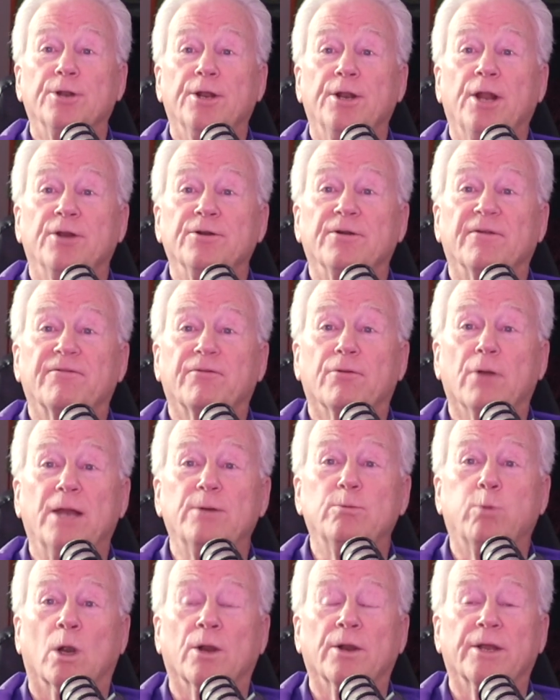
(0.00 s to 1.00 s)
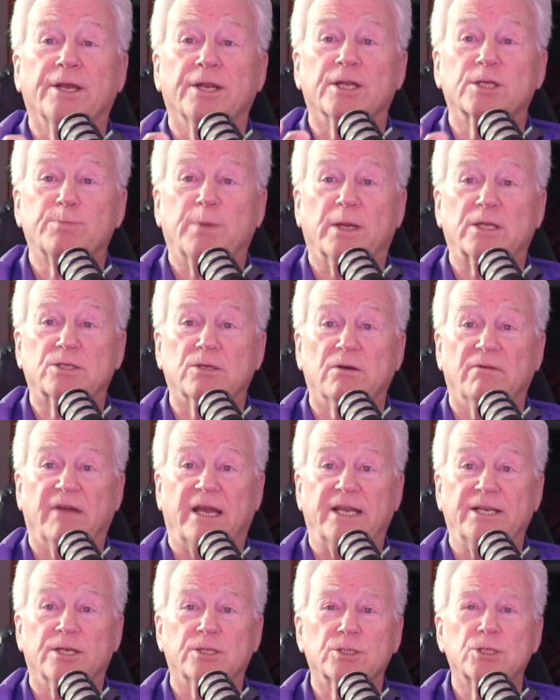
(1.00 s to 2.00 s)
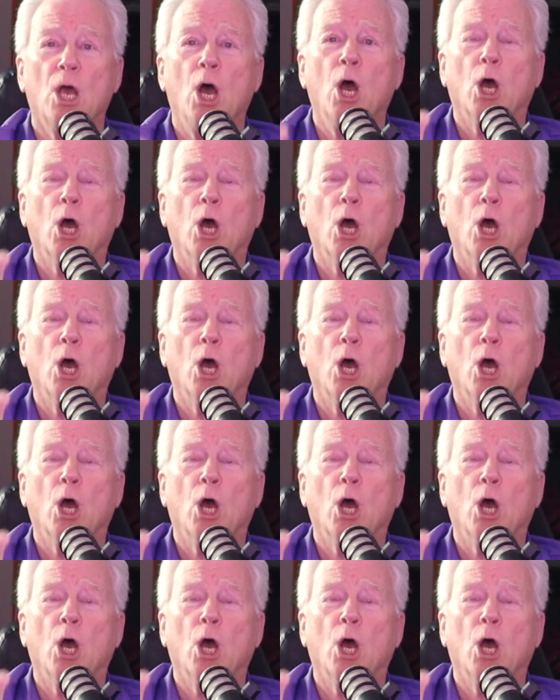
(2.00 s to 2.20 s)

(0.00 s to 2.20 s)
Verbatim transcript: it under Fred Waring and his Pennsylvanians,